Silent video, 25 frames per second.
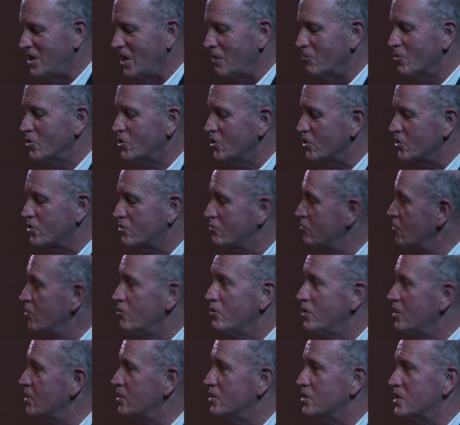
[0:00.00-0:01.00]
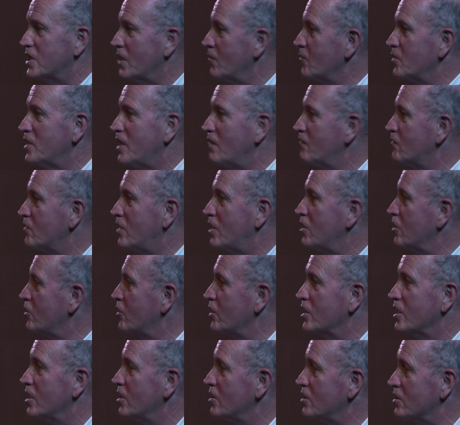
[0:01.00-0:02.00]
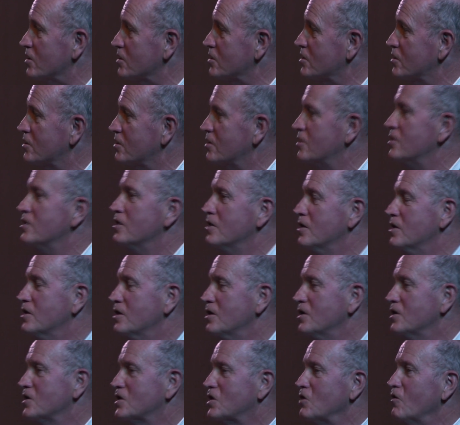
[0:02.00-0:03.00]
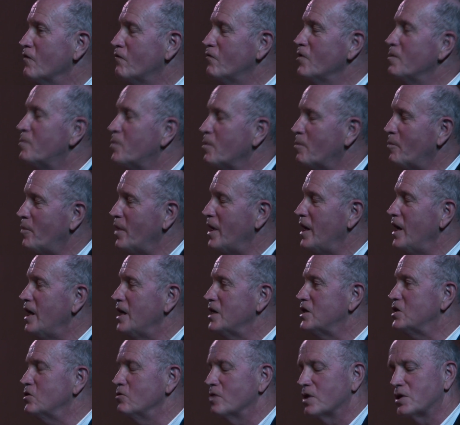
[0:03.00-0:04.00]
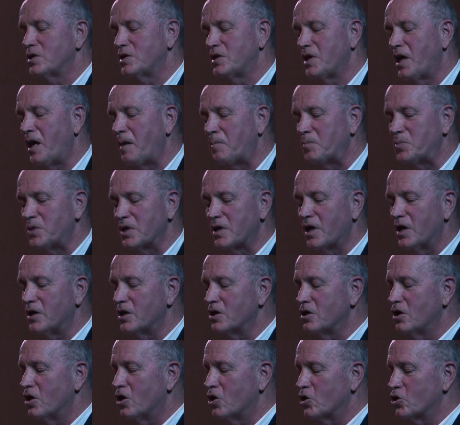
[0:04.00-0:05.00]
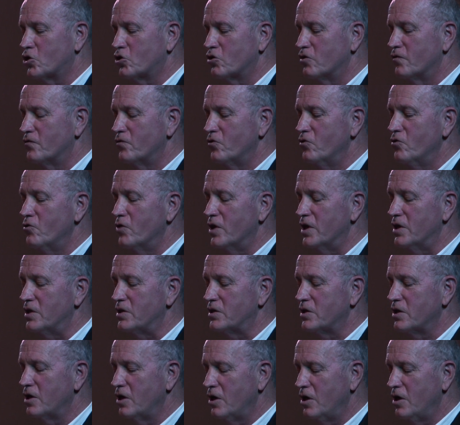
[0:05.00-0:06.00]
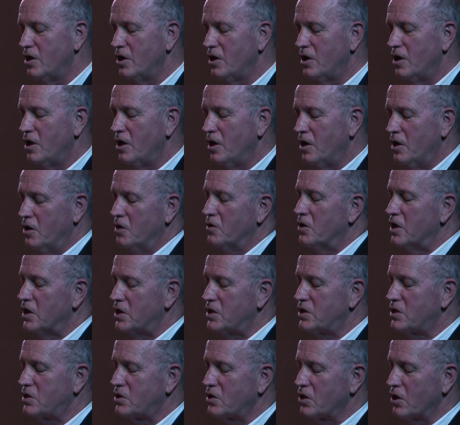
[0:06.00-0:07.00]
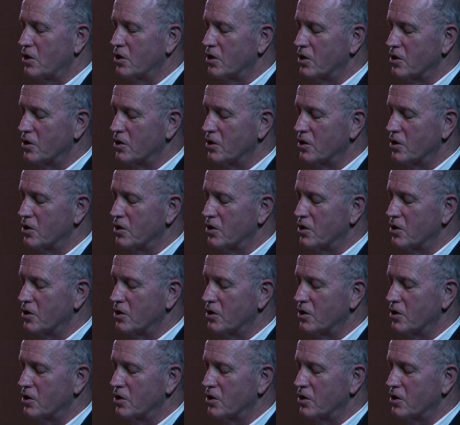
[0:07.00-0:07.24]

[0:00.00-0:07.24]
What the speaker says: They were just ruins. They were never anything else. So if we're prepared to accept a kind of culture of ruins, this